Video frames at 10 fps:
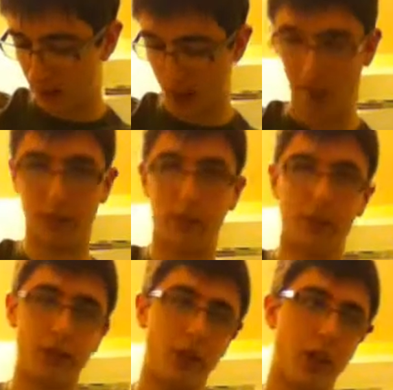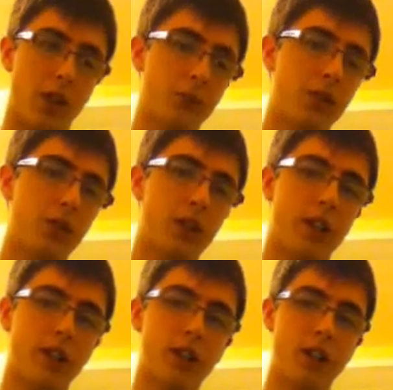F sharp
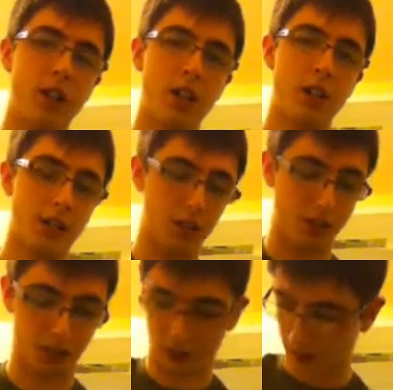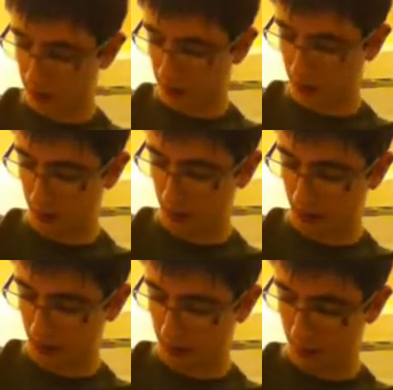string, you just
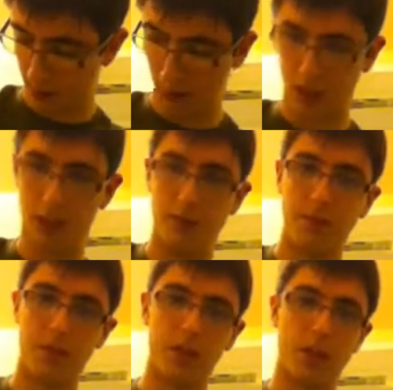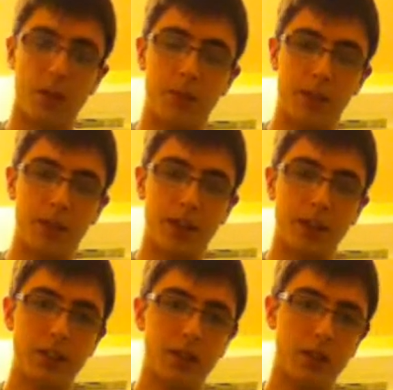keep it to the top 3
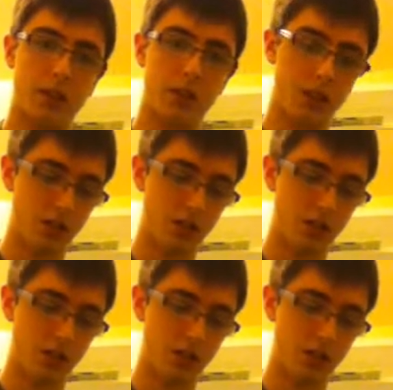strings, so it's